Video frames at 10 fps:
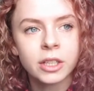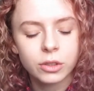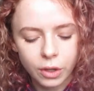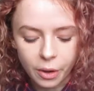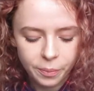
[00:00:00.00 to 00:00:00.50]

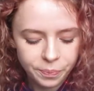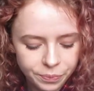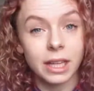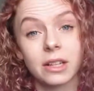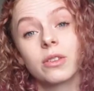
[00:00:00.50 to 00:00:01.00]
So
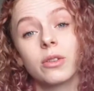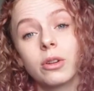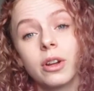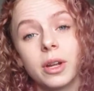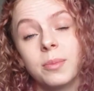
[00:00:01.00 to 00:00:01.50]
that's
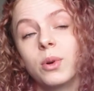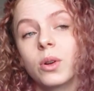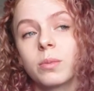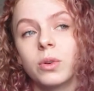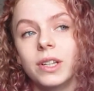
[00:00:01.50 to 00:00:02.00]
another
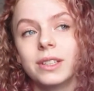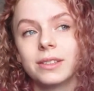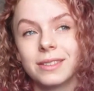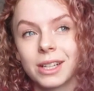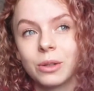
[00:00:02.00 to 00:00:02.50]
important
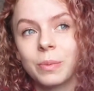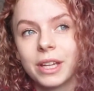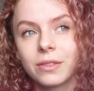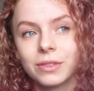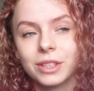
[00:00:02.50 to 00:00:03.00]
point that I'll
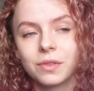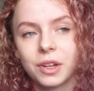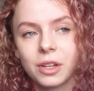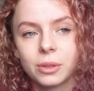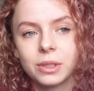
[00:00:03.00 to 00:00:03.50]
make for this
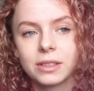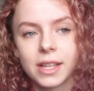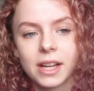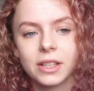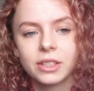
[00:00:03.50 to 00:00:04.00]
video is
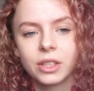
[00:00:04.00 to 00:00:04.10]
that,